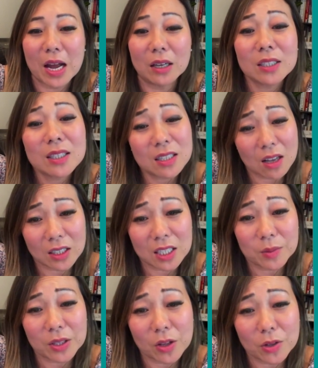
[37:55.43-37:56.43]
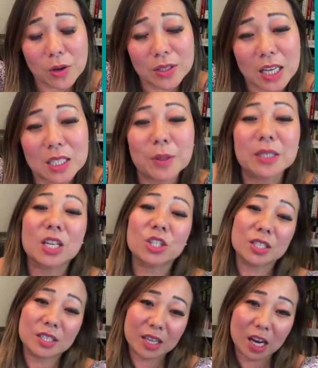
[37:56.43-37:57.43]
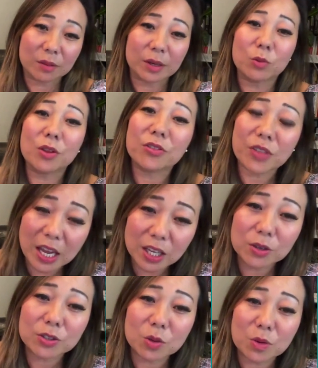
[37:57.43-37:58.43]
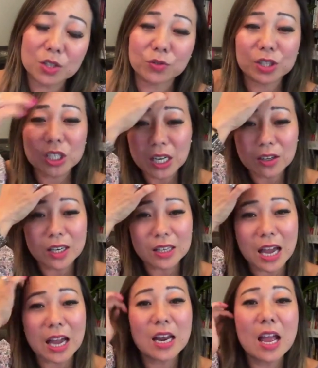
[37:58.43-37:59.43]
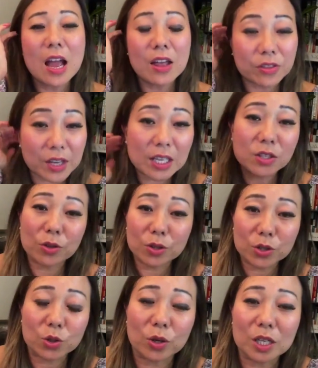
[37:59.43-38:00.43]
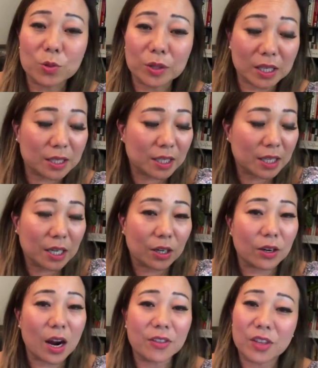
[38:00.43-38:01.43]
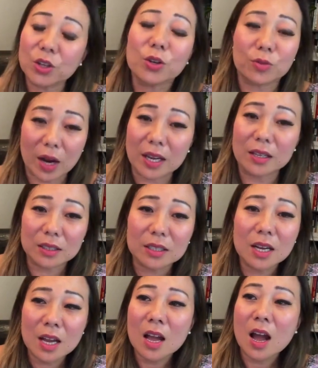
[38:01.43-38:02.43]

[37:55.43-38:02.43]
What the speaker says: My eldest has autism, and those expectations scare me. Well, thank you so much for sharing that. These are the stories we need to hear. I think you're right.